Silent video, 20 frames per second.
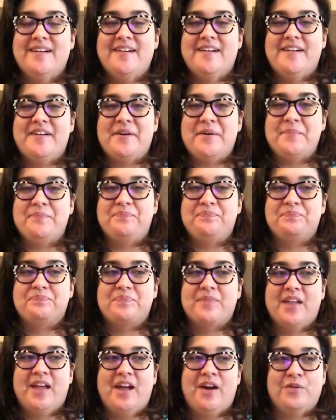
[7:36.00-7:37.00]

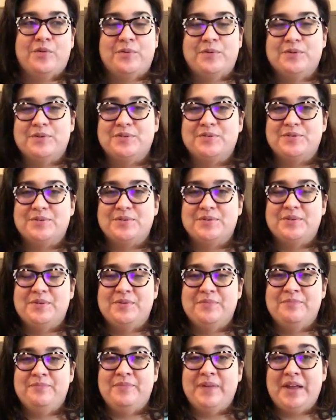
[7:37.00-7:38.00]
how the world's
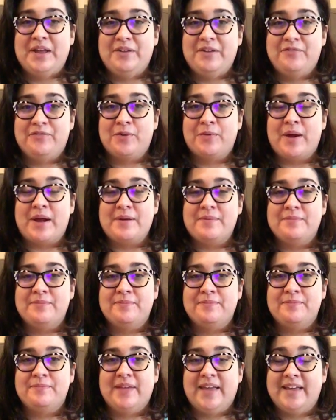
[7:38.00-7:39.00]
made for
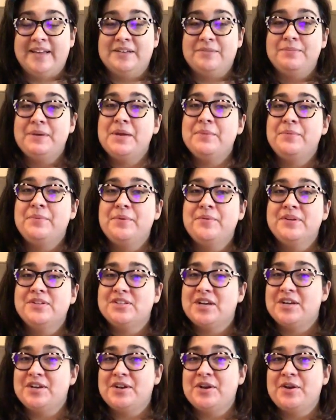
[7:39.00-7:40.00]
right-handed people, which
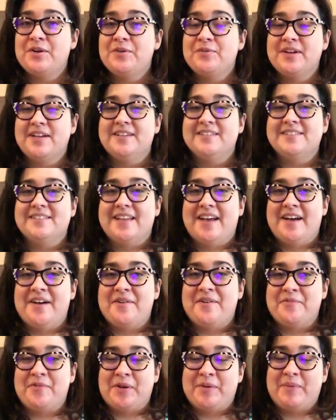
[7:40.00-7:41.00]
I know because
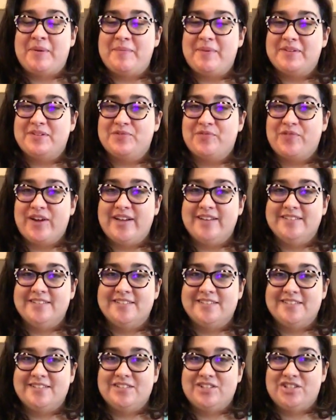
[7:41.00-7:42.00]
one of my best
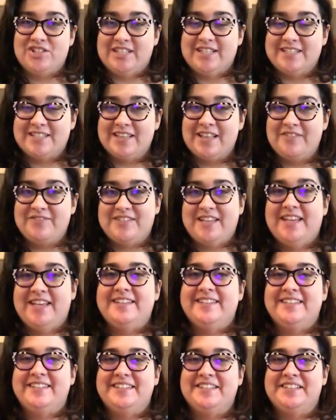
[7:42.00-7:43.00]
friends, she is
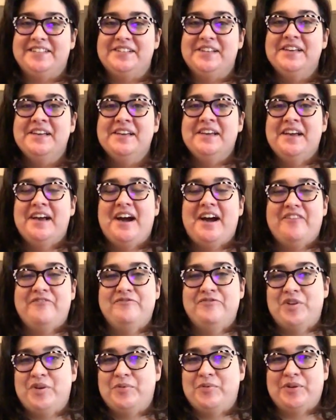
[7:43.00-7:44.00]
left-handed, and I've
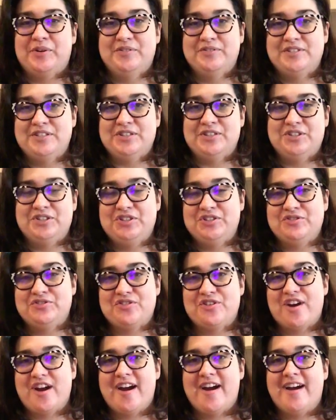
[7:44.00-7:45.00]
known her since
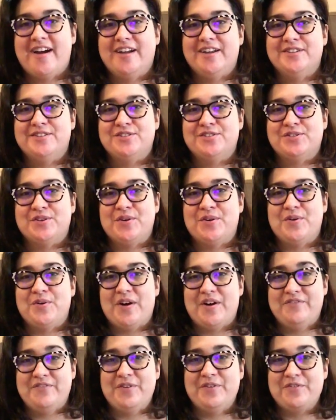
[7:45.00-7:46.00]
junior high, so
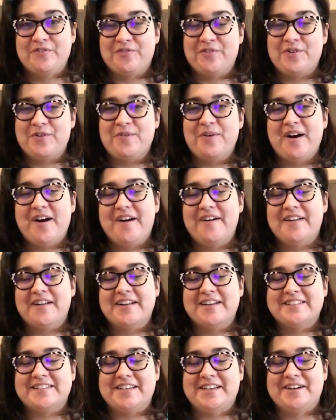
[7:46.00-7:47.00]
I've known her for a while, and I
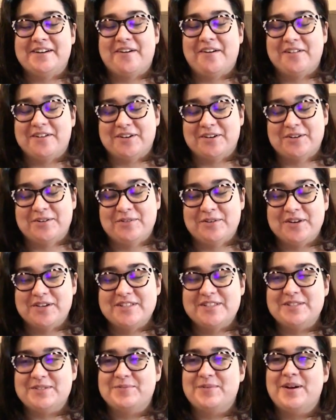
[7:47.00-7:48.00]
get to hear all her
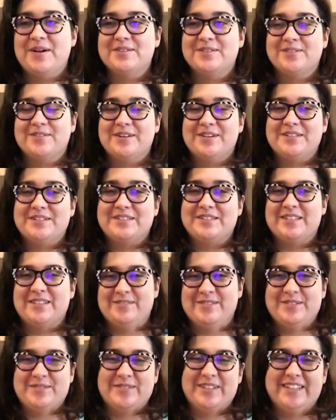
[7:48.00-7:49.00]
quirks as well, so it
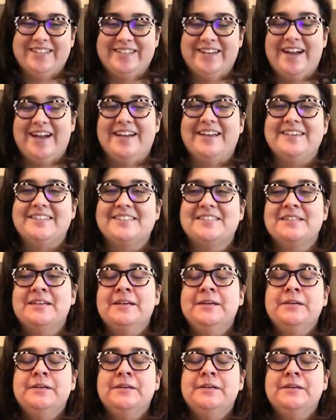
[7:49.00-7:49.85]
was really nice.